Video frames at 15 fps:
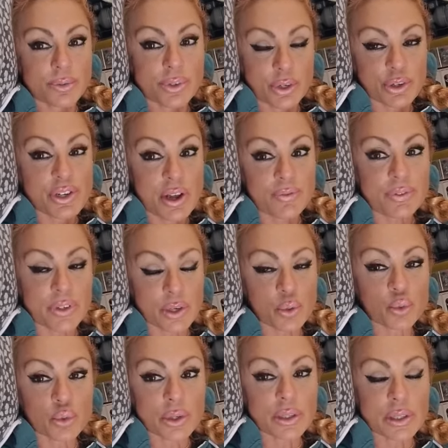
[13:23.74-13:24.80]
they're definitely
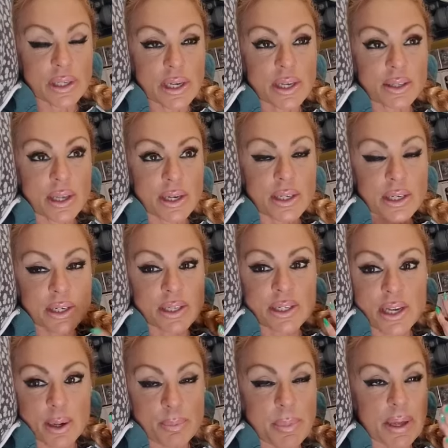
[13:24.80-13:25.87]
really, they need to
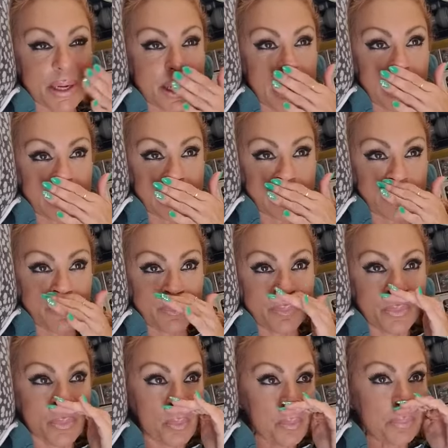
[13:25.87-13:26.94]
take medication.
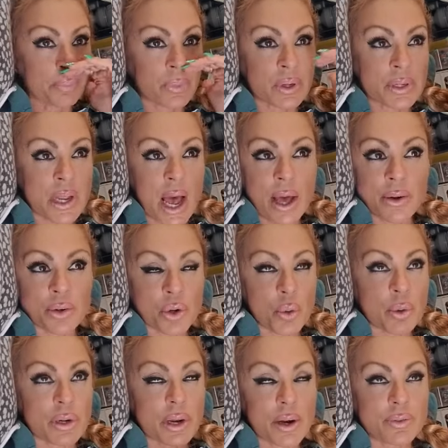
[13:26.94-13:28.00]
Because I don't know
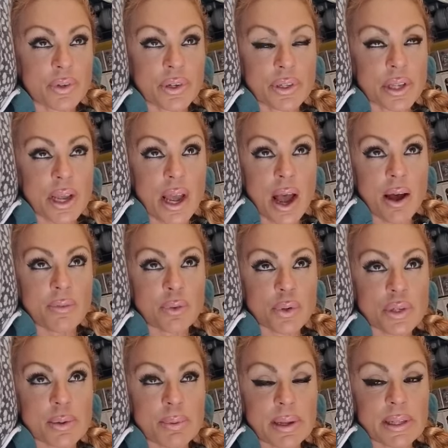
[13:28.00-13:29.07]
whatever they have or
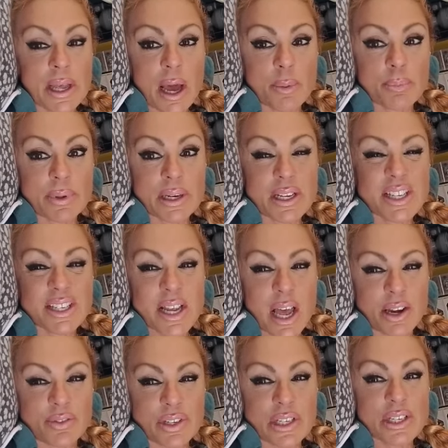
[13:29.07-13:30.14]
something like that. But it's
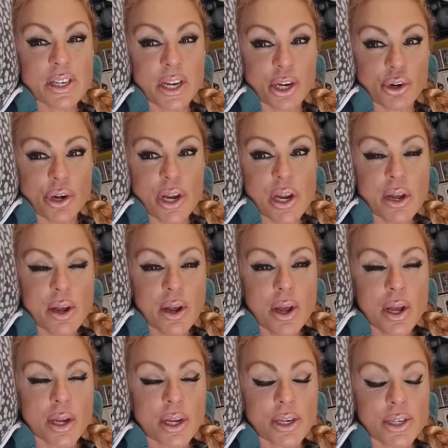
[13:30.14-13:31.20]
kind of a scary
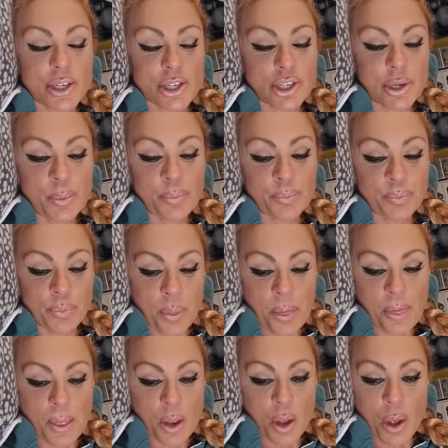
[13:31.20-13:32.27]
condition.
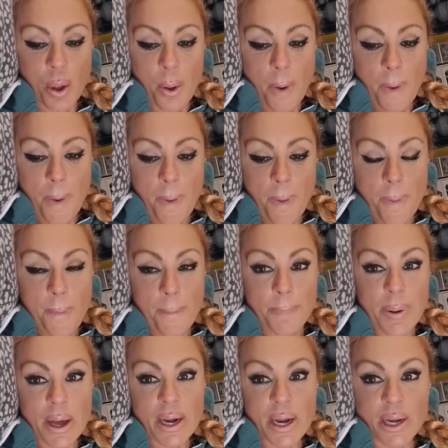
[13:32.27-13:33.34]

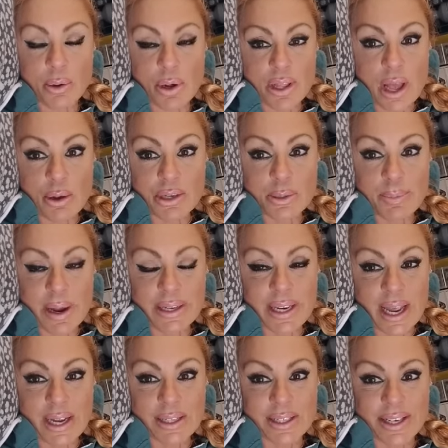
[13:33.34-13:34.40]
But anyway, that was my
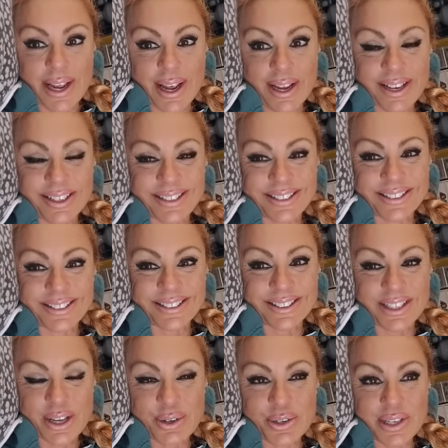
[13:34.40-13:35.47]
day today.
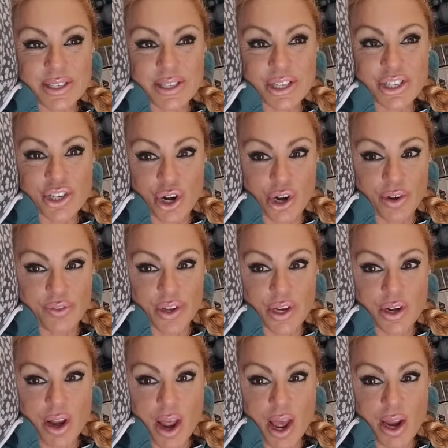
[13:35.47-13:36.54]
That was the start of
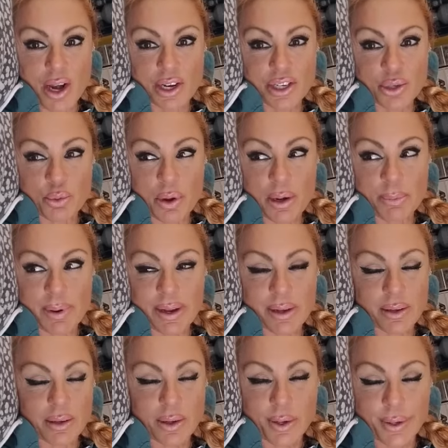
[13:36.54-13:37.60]
it. And I just want to make